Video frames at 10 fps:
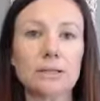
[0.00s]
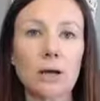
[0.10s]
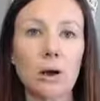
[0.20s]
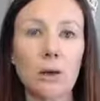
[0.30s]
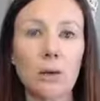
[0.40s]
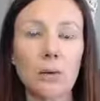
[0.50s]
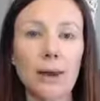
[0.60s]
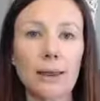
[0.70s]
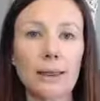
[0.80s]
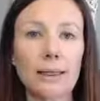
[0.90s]

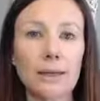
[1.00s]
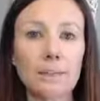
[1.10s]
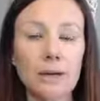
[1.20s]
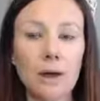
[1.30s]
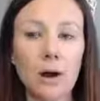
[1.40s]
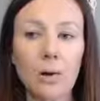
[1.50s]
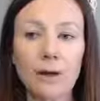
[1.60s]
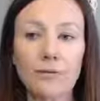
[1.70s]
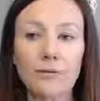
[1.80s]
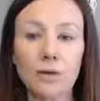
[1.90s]
So let me know
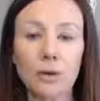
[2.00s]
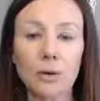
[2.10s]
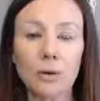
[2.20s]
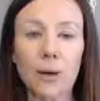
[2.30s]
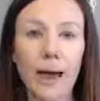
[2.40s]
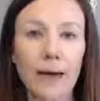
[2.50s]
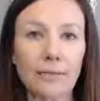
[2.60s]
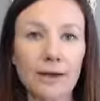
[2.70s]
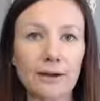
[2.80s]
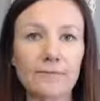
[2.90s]
if you
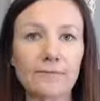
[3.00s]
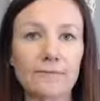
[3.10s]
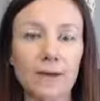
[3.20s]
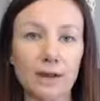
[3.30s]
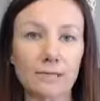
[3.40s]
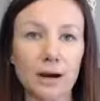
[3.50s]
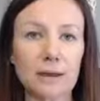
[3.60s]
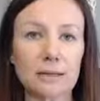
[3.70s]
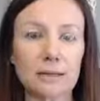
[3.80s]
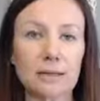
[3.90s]
have a
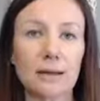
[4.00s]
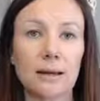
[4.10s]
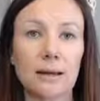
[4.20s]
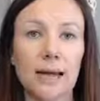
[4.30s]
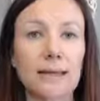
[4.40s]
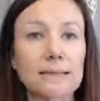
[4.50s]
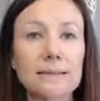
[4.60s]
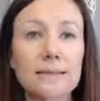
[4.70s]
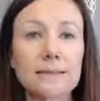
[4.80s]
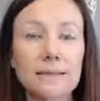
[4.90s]
favorite hand
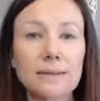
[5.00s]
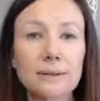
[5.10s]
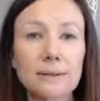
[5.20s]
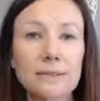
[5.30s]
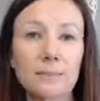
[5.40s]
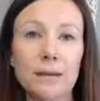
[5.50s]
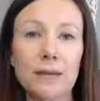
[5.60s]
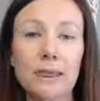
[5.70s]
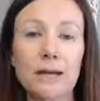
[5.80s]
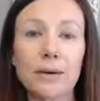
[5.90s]
sanitizer
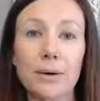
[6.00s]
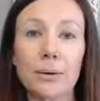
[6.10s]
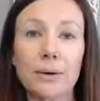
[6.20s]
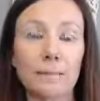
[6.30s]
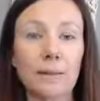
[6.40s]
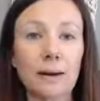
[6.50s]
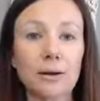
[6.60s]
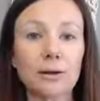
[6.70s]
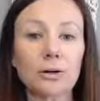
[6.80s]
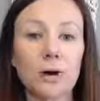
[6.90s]
recipe that you already make
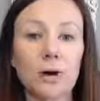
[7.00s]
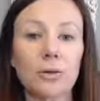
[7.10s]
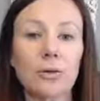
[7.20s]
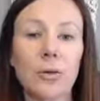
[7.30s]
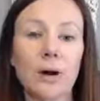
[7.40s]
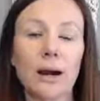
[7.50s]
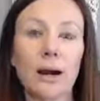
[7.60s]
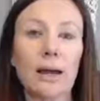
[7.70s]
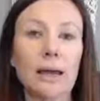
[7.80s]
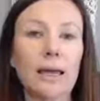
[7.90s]
on your own,
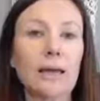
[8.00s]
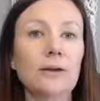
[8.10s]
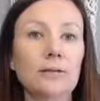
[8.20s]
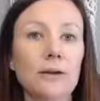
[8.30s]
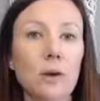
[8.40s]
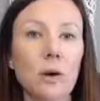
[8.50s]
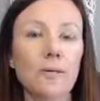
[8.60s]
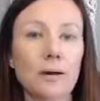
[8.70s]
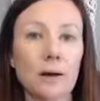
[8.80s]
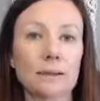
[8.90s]
or if you know
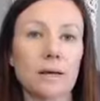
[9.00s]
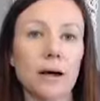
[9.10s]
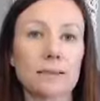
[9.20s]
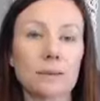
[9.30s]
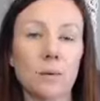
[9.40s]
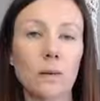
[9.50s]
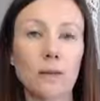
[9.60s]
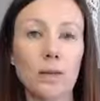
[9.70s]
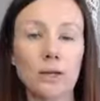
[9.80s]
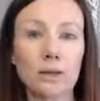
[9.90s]
of a non-toxic one
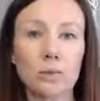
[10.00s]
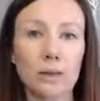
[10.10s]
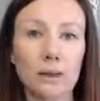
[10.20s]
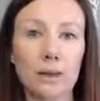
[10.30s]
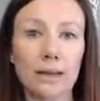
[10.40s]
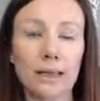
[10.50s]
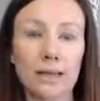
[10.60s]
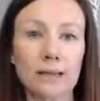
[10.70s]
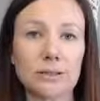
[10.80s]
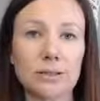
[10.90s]
that you really
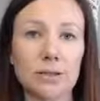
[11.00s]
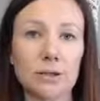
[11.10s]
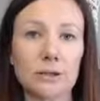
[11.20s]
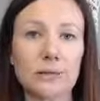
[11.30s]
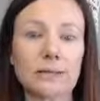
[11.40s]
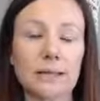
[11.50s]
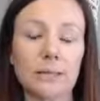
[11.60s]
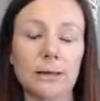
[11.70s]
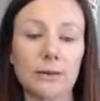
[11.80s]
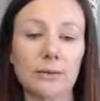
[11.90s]
like to use. Let
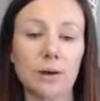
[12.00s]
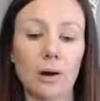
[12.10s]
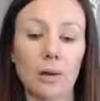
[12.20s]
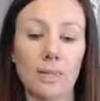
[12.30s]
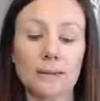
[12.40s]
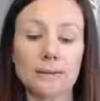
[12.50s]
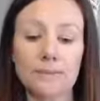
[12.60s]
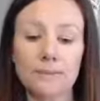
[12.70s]
me know in the comments.